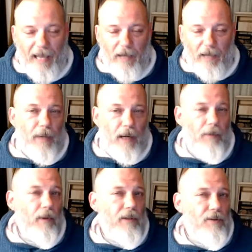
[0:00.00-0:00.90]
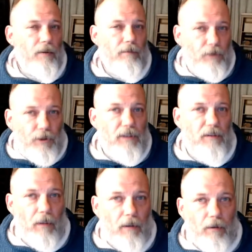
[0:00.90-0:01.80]
actual population of
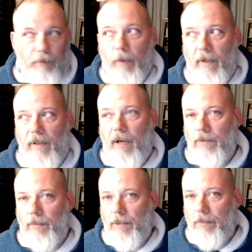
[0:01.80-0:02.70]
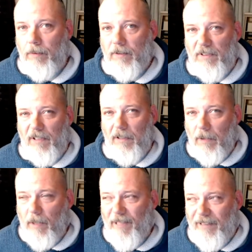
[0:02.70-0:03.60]
just under 40,000 people in the city
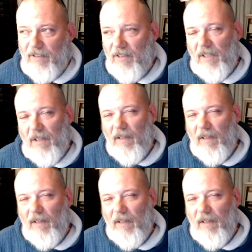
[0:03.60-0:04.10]
limits.